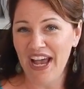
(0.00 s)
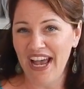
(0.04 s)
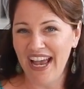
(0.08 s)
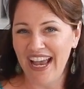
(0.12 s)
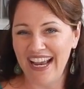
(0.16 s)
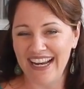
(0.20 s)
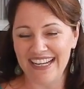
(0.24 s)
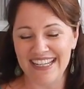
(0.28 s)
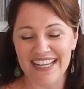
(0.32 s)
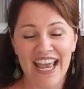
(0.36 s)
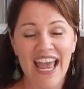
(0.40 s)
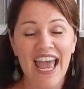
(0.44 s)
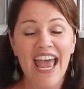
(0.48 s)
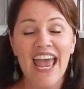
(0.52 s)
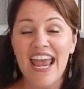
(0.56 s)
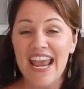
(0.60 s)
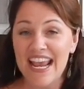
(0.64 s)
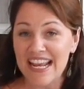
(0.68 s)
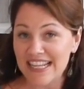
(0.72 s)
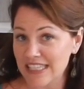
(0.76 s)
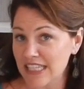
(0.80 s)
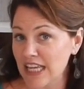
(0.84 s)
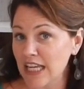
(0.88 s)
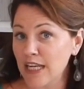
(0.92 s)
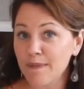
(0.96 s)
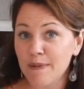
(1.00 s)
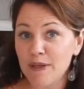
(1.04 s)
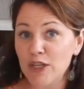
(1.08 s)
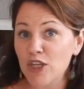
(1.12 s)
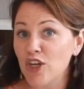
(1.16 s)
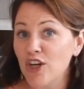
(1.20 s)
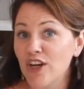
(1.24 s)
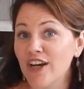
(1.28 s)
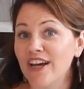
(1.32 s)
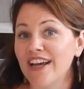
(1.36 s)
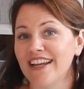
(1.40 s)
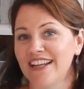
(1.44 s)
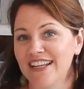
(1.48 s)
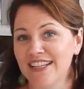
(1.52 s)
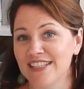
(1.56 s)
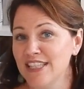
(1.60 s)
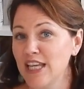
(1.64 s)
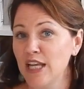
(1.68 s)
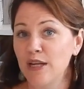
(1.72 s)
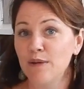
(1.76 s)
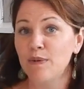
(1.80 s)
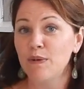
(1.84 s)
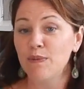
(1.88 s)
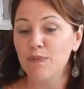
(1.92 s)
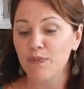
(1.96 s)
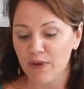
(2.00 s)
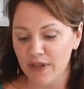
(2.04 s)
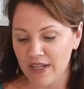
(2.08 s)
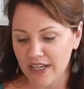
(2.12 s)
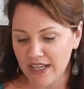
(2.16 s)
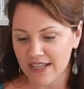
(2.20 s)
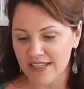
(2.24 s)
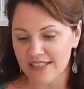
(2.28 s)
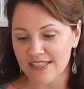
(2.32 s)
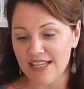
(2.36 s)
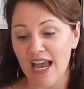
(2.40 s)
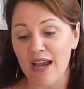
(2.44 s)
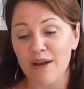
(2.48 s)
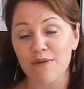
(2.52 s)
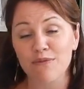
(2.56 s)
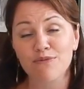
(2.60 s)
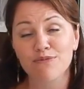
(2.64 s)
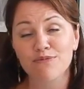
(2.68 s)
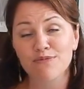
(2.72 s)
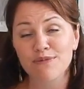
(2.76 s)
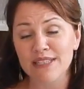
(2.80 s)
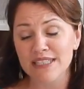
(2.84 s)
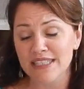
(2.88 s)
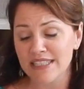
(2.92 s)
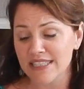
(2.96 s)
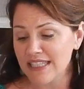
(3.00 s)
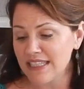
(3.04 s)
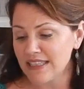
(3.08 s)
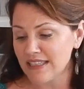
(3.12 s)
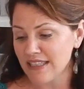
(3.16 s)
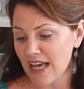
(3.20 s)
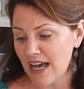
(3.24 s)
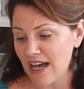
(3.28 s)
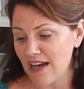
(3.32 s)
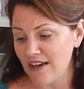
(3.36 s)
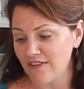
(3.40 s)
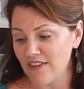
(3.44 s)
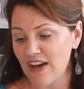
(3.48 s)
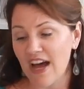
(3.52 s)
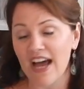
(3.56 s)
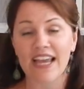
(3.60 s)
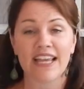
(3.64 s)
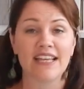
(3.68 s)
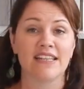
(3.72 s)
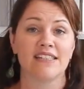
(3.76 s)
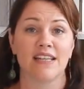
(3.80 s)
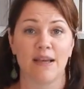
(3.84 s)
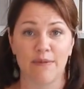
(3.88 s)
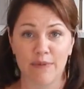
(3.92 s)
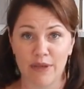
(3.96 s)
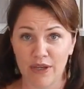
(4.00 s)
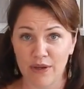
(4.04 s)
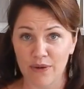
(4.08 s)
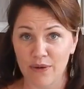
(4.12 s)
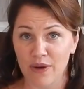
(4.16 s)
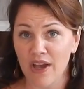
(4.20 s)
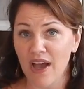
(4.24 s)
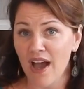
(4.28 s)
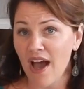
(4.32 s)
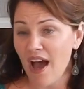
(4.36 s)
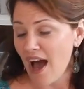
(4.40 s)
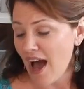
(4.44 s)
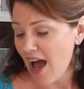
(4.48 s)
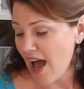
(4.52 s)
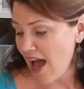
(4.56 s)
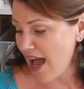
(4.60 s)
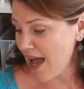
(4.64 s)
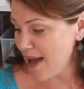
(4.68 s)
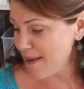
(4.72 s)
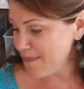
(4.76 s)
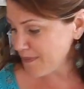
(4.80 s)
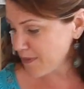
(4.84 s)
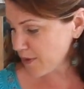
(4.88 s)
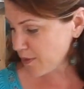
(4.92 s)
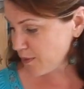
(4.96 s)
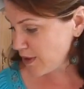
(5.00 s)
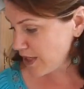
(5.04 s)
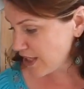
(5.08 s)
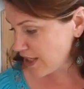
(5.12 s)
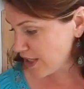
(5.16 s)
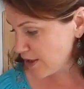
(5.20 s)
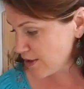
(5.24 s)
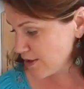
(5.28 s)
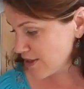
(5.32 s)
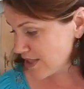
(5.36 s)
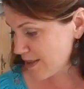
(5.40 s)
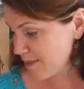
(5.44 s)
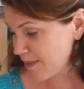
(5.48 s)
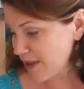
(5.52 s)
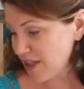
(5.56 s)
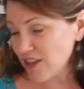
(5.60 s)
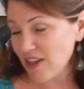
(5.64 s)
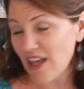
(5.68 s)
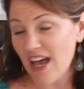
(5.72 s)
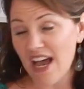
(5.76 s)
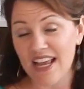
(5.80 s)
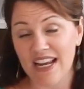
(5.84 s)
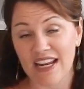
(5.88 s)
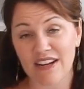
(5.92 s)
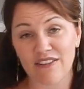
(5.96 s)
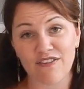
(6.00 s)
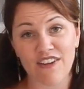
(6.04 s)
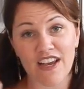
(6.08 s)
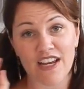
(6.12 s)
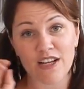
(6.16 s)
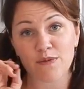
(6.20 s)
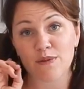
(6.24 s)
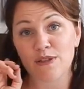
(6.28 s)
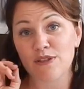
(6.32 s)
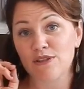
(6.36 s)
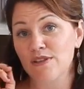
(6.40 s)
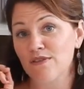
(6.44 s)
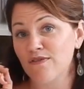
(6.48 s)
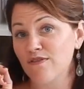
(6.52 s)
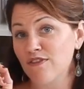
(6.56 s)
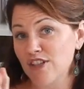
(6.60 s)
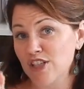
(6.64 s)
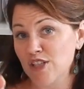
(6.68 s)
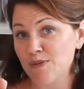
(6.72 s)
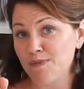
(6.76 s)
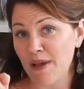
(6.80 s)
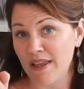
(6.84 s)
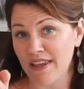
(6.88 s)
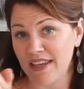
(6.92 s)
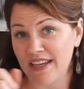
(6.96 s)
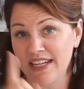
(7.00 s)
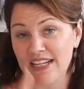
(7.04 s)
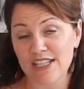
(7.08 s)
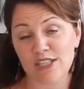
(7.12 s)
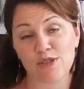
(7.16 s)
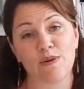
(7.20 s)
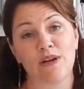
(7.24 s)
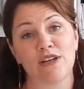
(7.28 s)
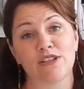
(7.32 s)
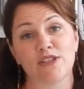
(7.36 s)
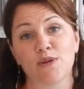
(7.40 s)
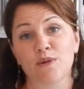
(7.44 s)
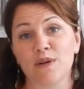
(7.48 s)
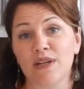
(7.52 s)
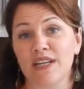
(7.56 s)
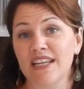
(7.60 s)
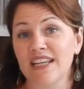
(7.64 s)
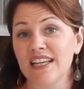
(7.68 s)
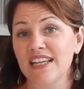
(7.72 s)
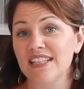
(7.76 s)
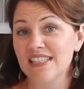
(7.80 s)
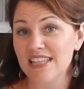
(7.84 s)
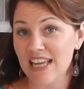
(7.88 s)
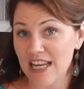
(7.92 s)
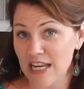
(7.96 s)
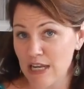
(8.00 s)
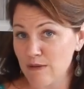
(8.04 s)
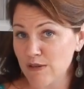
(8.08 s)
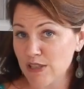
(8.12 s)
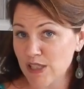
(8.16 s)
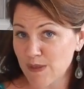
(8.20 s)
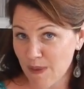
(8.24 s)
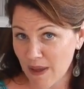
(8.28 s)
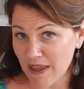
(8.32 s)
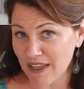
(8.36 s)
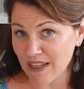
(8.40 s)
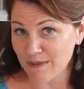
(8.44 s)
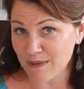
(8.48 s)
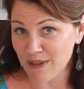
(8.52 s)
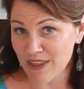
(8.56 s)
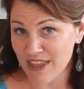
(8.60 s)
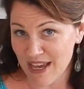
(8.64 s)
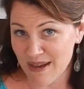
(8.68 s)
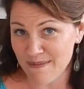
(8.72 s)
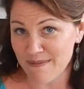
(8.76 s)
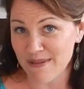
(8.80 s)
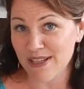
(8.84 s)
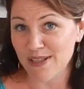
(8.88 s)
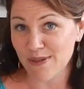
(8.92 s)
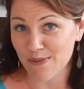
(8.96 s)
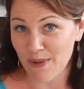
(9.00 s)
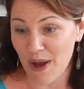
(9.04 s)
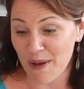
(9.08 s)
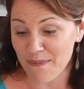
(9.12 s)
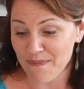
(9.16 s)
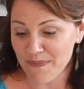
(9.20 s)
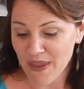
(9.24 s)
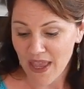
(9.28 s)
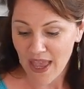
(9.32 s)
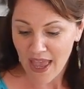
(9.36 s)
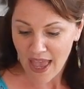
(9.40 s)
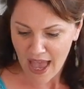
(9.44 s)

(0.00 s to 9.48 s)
But it's going to be good. It's going to be pretty because I really love IEW. We use them a lot. In fact, we use them for spelling as well. So we're going to continue with spelling with them as well.